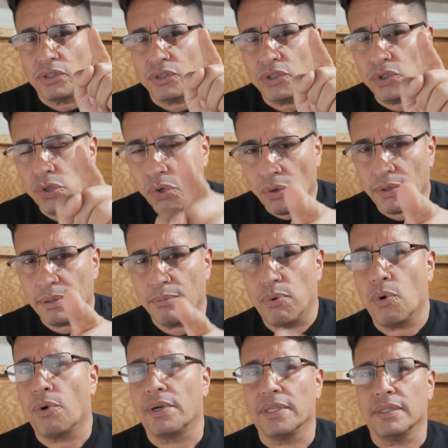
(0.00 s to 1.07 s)
You're
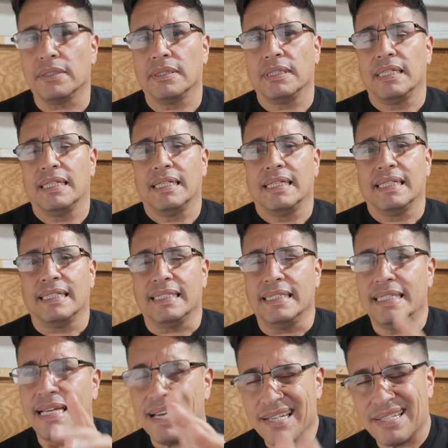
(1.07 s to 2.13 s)
important.
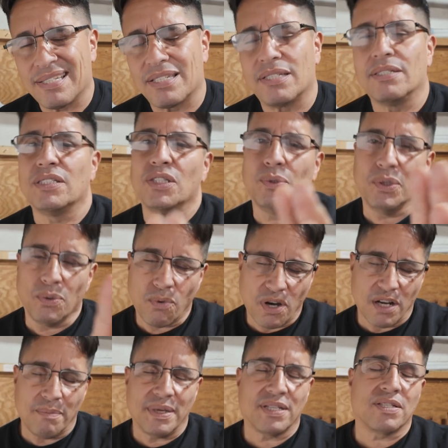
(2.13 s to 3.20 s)
Yes, do we
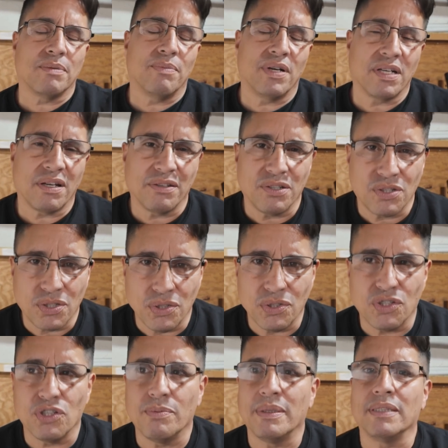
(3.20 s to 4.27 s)
want to make some money on this
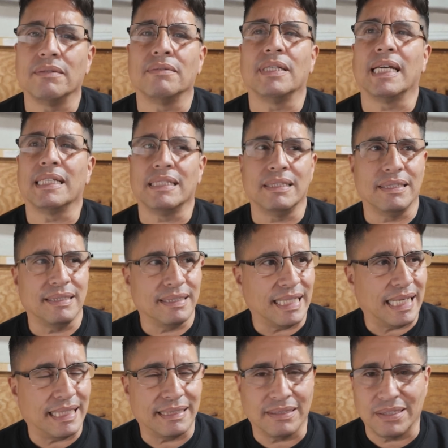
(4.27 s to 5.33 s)
YouTube
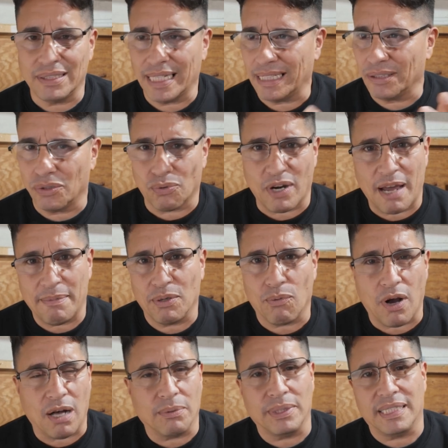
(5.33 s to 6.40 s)
and grab it
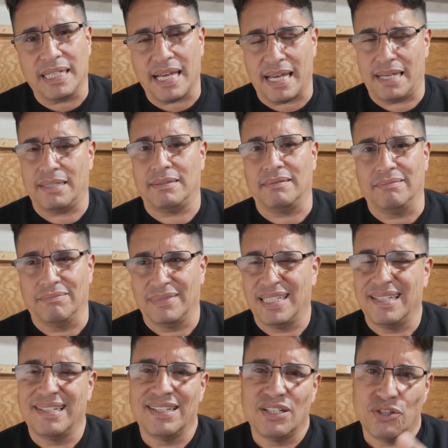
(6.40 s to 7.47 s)
while we can?
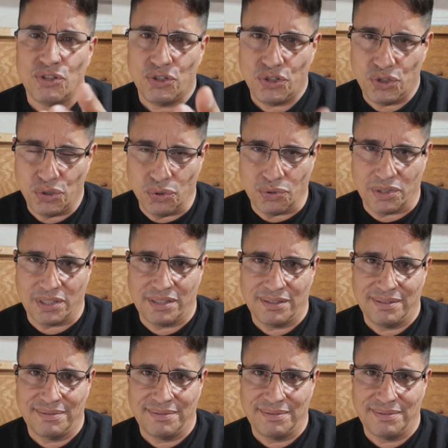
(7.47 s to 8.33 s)
Sure.